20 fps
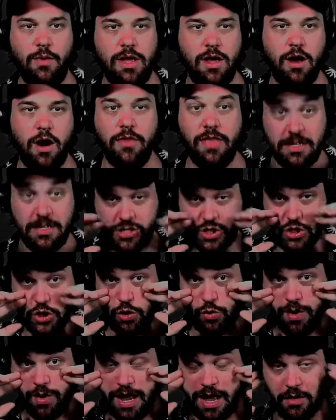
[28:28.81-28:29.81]
are. That's
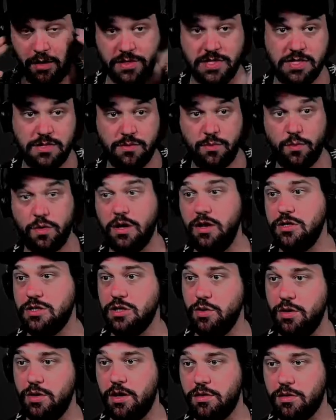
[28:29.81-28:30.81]
2 rounds. We're going to
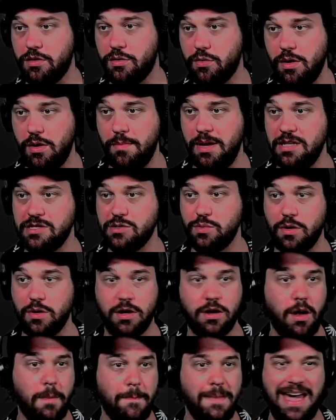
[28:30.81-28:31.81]
do another 3 minutes. We're going
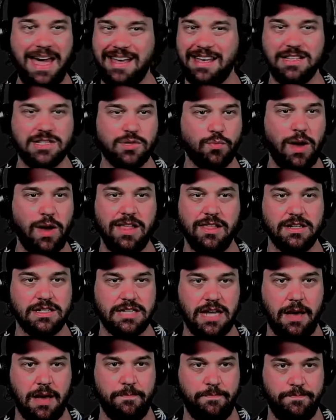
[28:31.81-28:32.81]
to come back. It's Wayla
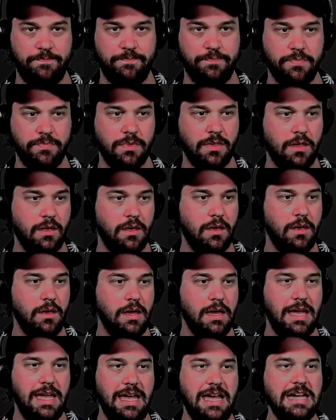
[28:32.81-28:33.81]
time.
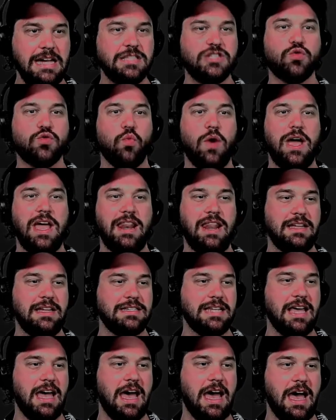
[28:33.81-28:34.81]
It's Wayla
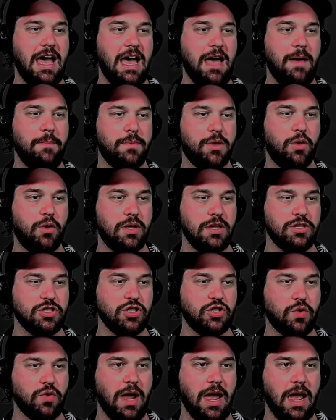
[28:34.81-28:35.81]
time. Go get
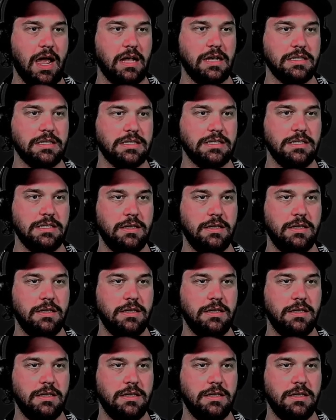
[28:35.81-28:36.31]
your drinks.